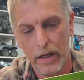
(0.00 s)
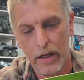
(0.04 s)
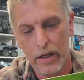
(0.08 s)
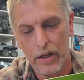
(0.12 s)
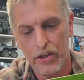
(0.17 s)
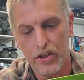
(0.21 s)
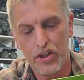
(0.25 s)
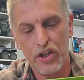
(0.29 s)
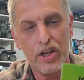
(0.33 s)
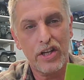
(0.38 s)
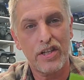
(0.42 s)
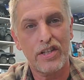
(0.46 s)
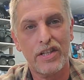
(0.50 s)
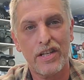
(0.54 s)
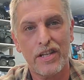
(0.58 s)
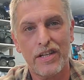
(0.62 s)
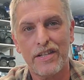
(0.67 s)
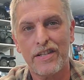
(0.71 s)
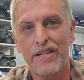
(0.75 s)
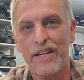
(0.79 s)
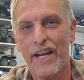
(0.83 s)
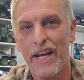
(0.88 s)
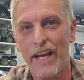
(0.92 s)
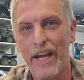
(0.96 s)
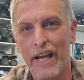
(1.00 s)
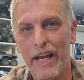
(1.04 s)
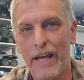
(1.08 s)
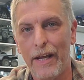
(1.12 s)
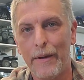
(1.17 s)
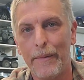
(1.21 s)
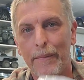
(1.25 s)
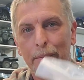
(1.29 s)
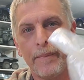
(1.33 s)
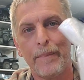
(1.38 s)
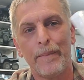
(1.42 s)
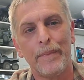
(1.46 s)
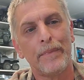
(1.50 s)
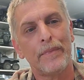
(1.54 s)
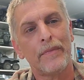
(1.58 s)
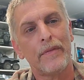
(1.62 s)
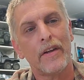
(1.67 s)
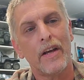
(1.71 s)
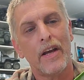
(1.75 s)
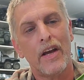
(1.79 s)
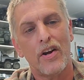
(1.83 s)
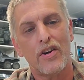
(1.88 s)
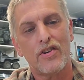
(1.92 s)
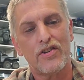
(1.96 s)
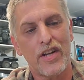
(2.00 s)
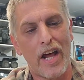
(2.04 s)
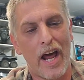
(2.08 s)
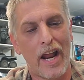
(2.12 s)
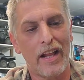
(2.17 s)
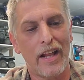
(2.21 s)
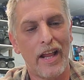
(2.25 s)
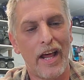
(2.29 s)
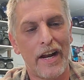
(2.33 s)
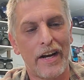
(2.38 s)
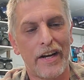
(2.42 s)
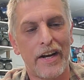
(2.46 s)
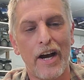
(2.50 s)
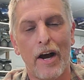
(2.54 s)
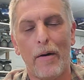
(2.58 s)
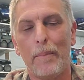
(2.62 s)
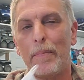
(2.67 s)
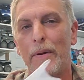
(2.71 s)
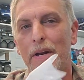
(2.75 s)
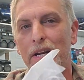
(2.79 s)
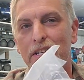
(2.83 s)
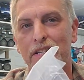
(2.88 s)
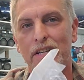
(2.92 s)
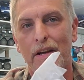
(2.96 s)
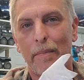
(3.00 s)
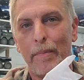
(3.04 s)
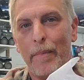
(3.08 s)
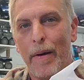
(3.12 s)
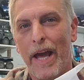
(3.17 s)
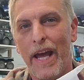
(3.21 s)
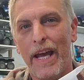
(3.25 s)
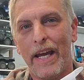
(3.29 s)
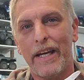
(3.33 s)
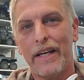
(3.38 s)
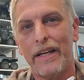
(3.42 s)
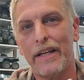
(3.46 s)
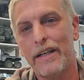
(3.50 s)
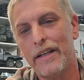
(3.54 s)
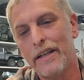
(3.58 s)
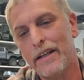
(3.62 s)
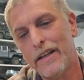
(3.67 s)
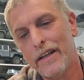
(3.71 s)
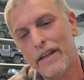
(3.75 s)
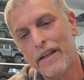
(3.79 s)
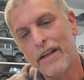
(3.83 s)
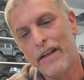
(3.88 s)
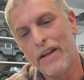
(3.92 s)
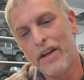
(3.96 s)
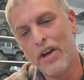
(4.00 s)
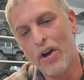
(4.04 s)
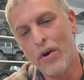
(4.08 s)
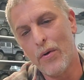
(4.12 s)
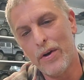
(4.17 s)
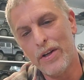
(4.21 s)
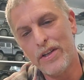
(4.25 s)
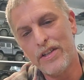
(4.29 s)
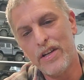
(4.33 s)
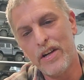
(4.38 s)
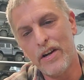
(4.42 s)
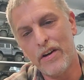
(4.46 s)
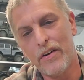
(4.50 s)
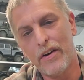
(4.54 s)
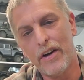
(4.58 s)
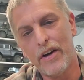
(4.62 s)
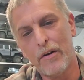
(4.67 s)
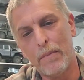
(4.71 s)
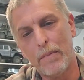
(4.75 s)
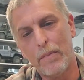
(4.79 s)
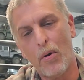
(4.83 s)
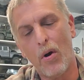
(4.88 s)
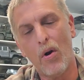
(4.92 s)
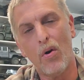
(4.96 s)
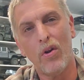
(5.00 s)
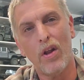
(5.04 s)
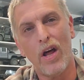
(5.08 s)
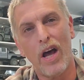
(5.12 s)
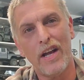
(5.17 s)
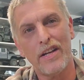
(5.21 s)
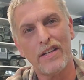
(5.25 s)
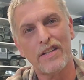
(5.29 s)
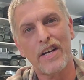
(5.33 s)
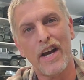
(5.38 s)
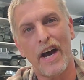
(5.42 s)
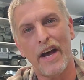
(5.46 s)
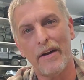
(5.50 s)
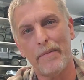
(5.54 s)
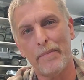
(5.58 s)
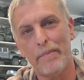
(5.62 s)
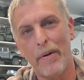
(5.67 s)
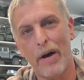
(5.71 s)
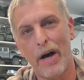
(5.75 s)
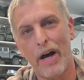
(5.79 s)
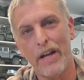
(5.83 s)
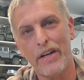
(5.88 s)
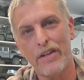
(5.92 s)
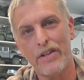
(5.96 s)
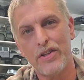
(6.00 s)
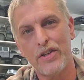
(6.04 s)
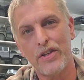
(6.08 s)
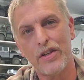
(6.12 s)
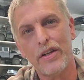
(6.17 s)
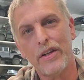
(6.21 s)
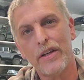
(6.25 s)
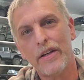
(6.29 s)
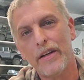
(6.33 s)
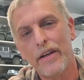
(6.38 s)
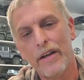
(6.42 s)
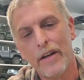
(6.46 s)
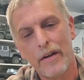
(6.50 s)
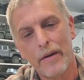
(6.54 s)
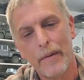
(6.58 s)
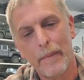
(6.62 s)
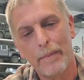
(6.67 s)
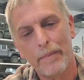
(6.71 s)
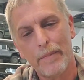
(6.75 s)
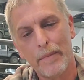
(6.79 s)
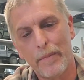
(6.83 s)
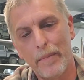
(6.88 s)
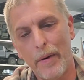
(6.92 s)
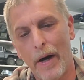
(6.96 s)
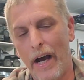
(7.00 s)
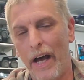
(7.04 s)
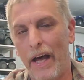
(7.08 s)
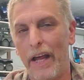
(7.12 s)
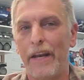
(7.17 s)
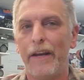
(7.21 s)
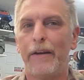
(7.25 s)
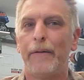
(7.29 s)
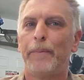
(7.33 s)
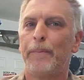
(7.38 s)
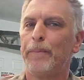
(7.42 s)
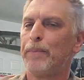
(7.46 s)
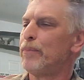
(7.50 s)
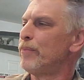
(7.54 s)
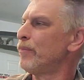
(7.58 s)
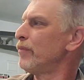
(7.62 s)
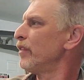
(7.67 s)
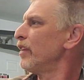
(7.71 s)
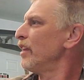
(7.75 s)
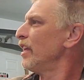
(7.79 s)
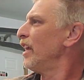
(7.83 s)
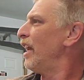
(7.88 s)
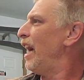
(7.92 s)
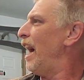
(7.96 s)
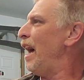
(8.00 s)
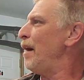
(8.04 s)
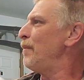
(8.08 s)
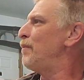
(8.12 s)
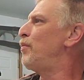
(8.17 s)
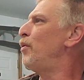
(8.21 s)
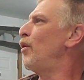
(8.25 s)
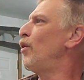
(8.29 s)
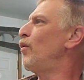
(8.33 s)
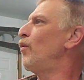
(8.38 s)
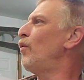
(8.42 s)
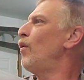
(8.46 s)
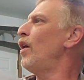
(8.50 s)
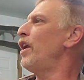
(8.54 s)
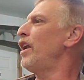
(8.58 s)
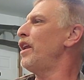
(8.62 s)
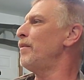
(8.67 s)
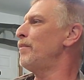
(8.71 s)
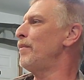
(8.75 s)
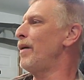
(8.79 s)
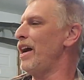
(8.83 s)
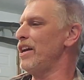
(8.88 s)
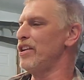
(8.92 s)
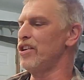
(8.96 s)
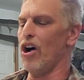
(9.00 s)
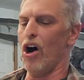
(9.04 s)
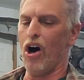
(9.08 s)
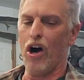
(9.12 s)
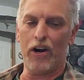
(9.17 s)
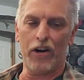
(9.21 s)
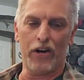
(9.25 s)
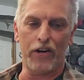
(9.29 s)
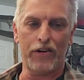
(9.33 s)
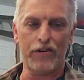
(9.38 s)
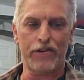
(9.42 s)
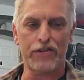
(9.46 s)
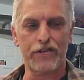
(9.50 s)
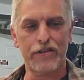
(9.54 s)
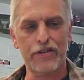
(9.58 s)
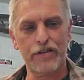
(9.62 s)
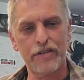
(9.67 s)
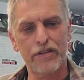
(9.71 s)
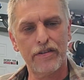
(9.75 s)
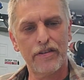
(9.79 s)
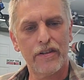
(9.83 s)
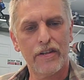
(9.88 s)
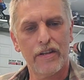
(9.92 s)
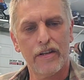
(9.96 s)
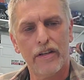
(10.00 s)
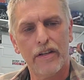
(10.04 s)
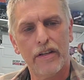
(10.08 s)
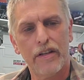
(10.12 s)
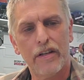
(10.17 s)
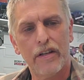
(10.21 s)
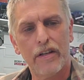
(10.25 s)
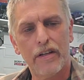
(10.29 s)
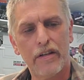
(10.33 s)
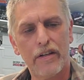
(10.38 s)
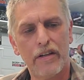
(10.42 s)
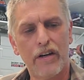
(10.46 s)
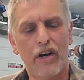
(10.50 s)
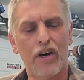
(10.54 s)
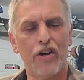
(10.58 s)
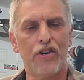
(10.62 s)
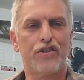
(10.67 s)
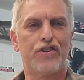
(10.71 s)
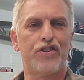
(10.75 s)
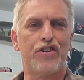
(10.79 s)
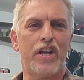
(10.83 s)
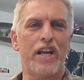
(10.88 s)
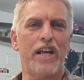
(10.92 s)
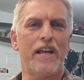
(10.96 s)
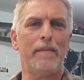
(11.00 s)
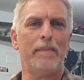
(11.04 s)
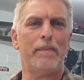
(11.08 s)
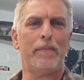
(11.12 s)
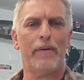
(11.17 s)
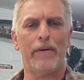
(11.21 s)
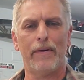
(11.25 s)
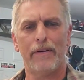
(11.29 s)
Just to see, there's not a lot of companies that make, you know, interior. Proline's got a bunch, but I put one in my daughter's, her Jeep